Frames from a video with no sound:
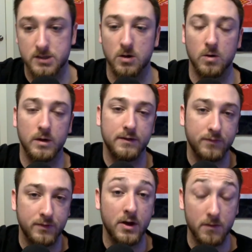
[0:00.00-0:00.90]
So
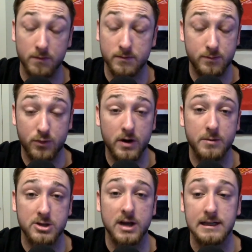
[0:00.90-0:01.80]
they're pretty
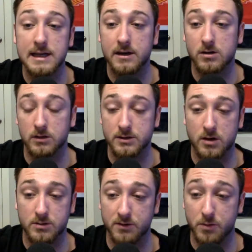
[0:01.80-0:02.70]
much identical in
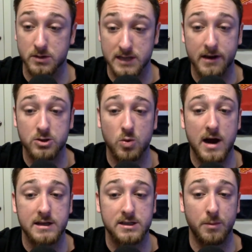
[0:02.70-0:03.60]
terms of
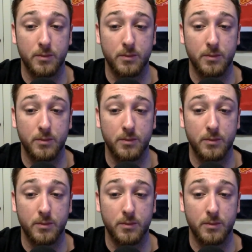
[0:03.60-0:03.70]
percentage-wise